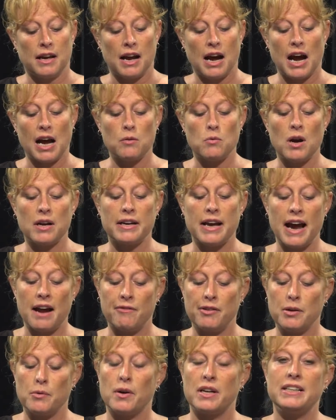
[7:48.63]
I want
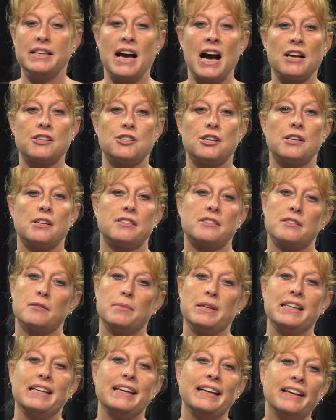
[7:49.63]
everyone not just to
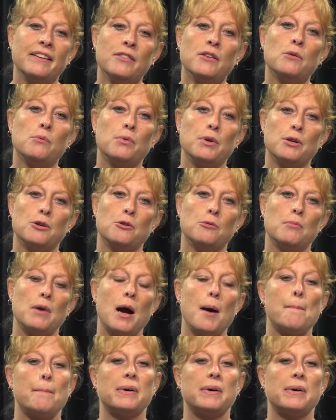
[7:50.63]
be in the room,